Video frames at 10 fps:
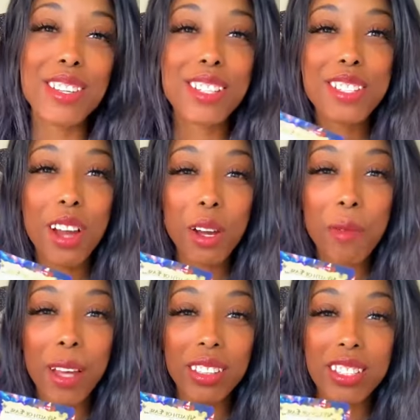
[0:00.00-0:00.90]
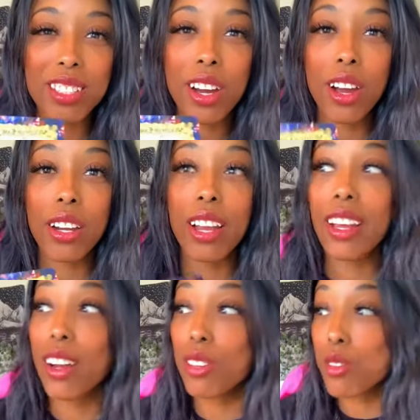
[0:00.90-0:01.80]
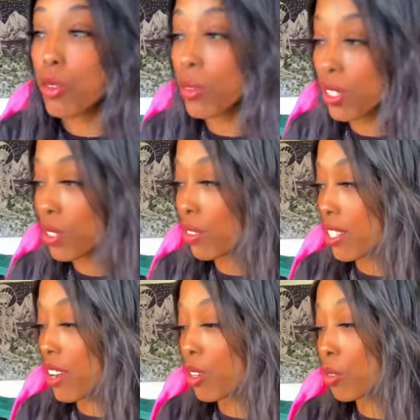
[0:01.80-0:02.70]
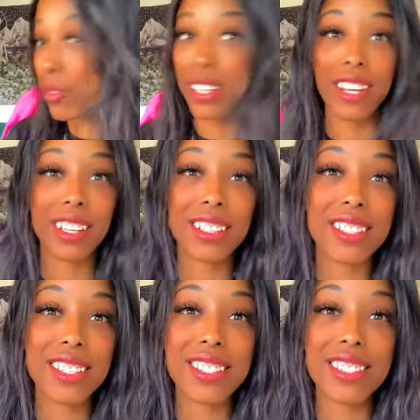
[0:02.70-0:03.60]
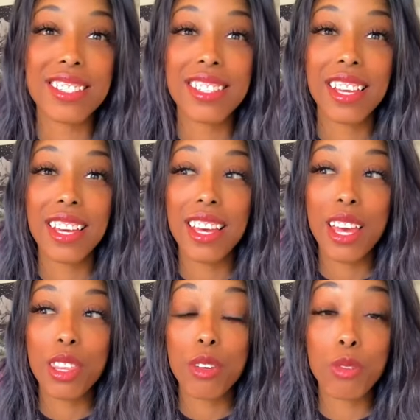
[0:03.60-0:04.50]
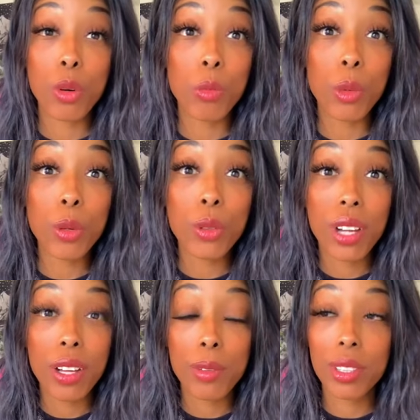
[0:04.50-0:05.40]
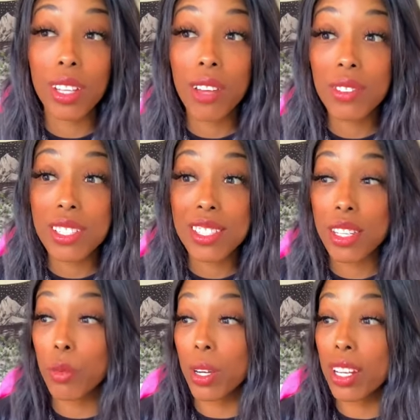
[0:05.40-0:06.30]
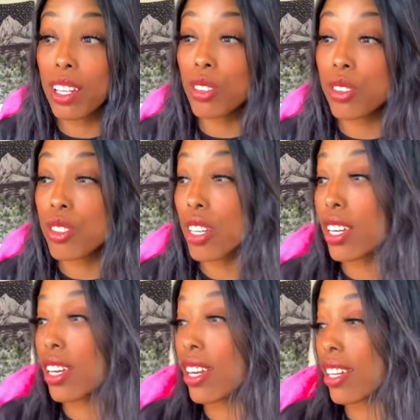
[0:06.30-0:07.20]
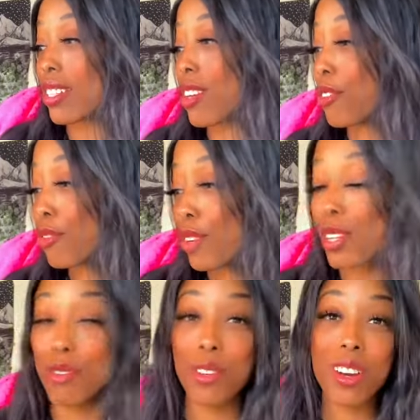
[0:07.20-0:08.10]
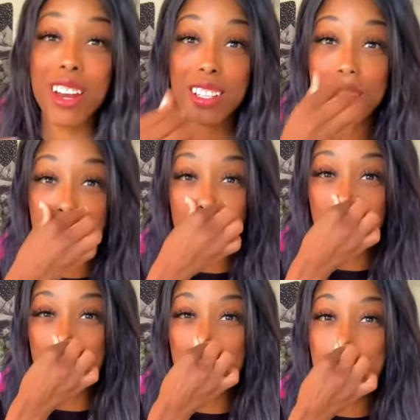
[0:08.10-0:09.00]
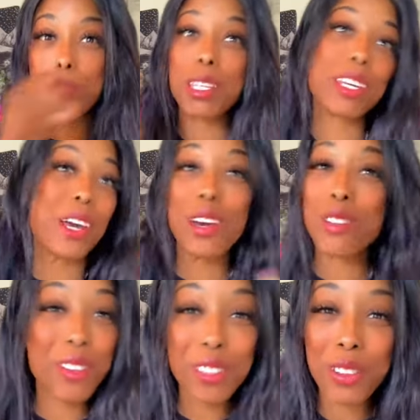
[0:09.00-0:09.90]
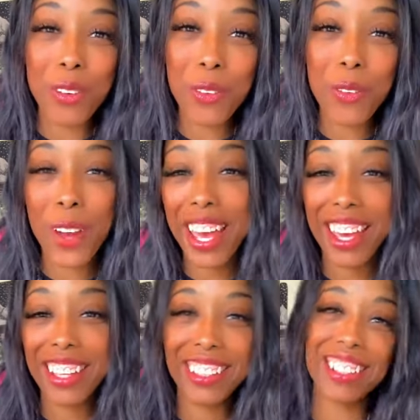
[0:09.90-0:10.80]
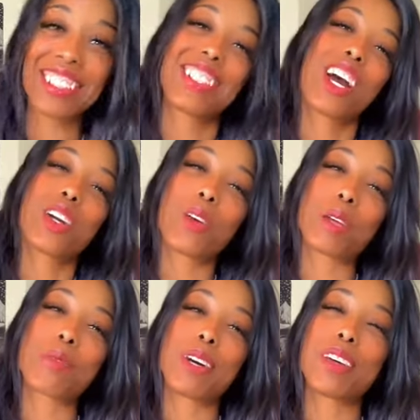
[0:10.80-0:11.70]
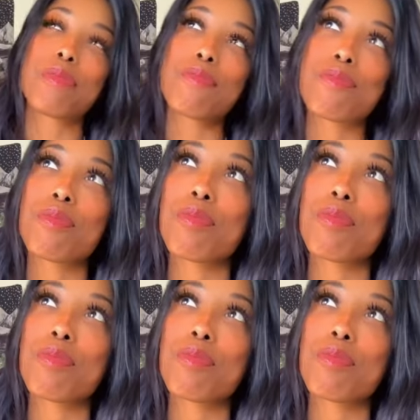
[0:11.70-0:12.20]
So let's talk about this card. I also want to do a tarot reading because it's the full moon. I would love to see what energy is afoot for us. So let me be quick. Not quick, but